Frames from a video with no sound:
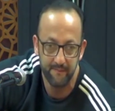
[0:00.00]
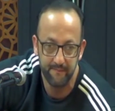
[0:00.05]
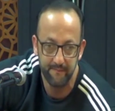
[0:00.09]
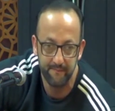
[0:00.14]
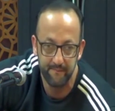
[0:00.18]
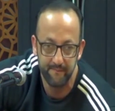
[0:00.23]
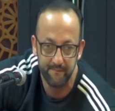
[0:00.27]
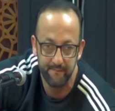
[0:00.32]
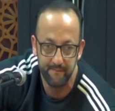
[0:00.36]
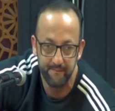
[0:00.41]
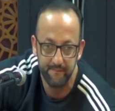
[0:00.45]

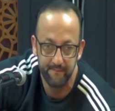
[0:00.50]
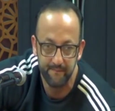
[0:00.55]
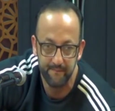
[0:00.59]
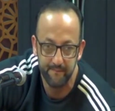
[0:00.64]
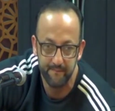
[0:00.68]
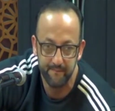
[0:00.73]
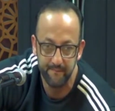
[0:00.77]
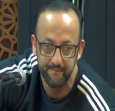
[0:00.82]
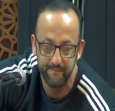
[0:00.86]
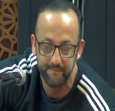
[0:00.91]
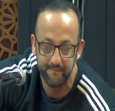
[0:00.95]

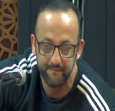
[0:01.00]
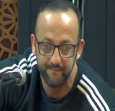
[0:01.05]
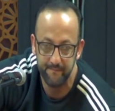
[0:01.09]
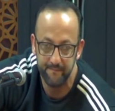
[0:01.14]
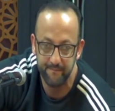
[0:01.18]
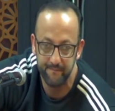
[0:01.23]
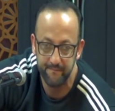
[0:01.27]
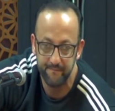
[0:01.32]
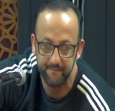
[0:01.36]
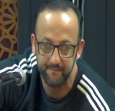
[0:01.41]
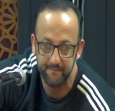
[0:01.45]

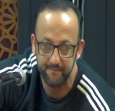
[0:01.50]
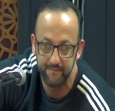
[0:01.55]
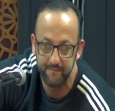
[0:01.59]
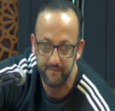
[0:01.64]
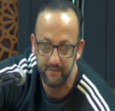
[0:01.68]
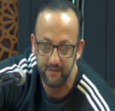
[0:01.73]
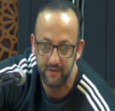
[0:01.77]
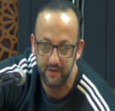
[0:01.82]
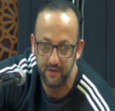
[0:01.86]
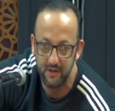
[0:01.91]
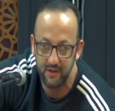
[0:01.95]

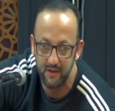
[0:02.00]
(silence)